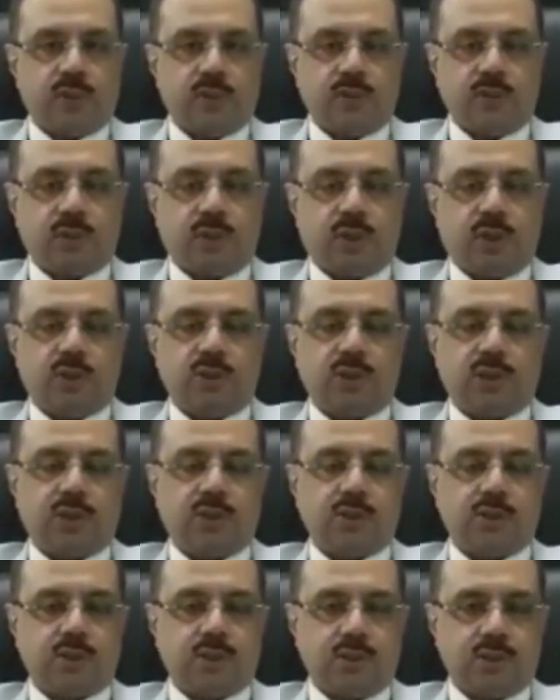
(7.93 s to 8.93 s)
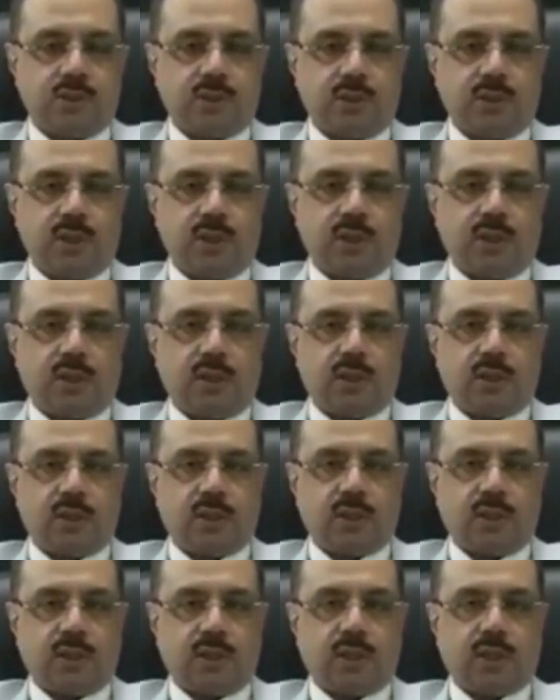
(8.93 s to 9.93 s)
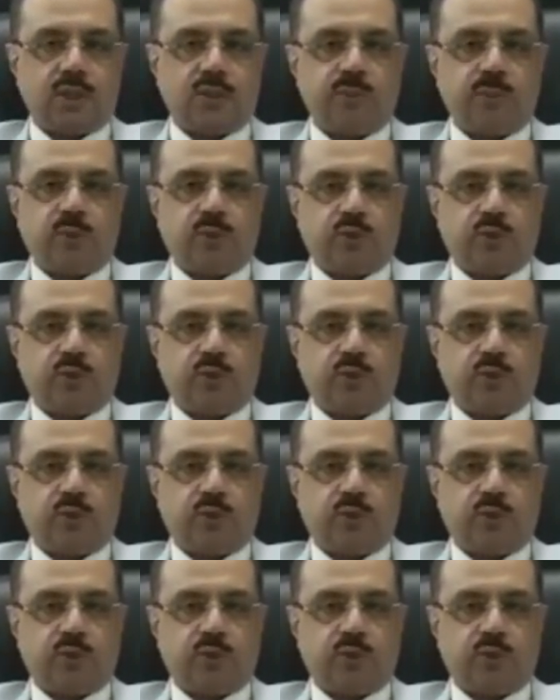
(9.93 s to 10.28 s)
Neurological Surgery at Al Qasmi